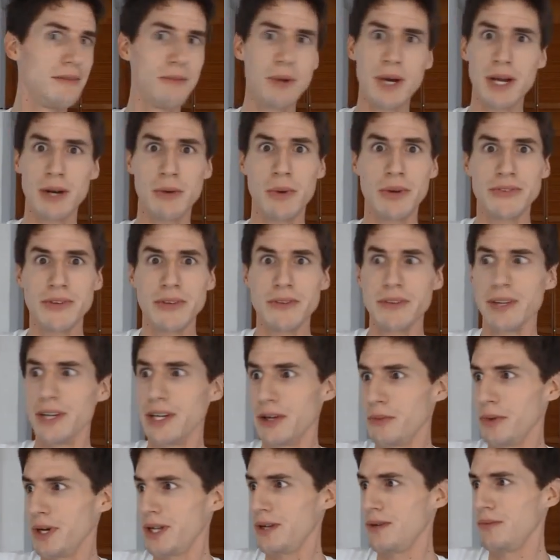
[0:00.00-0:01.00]
What? What's the
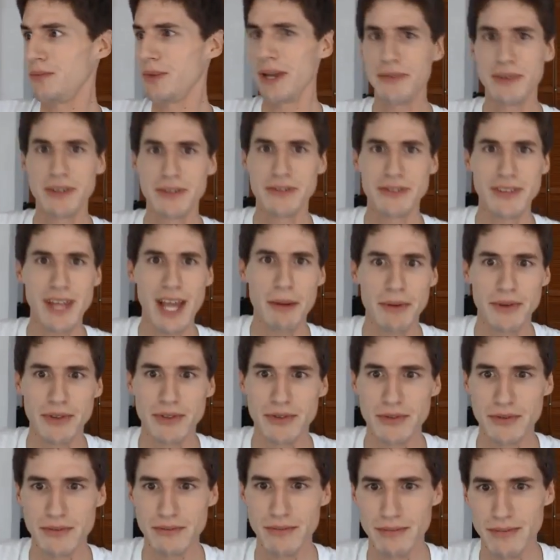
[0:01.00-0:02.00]
theory? What? We haven't
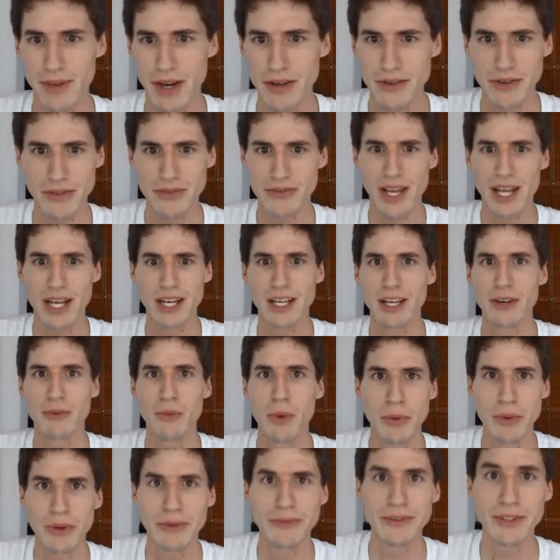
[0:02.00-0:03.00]
established understanding of
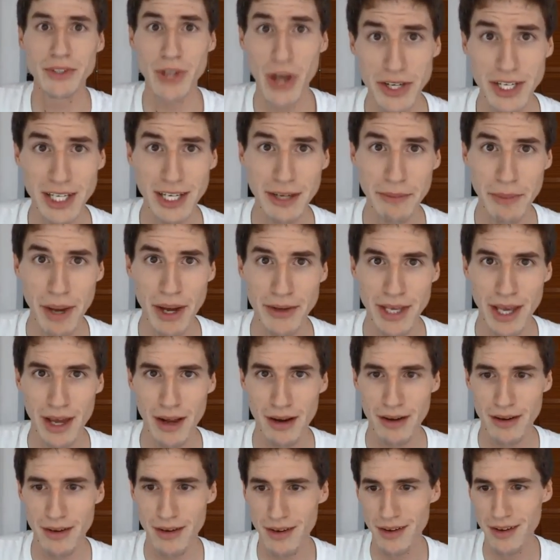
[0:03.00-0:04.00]
what we're even talking about
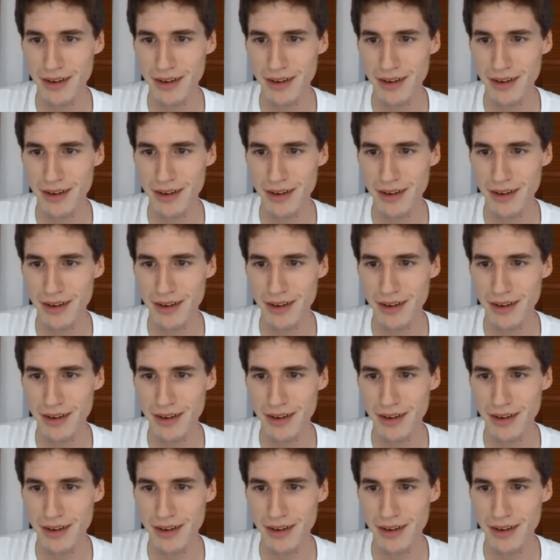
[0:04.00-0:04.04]
yet.